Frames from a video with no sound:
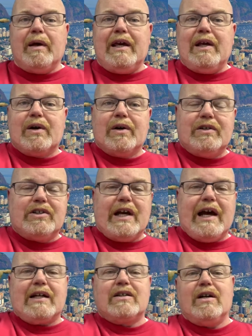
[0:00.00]
to
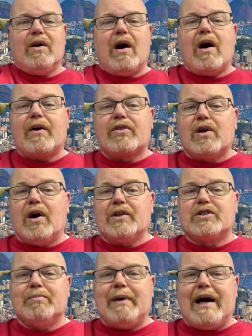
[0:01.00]
interject, you know, our
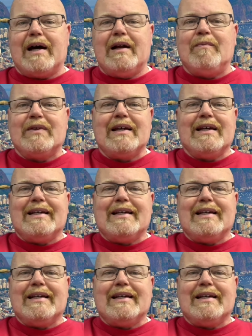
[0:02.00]
thoughts about it,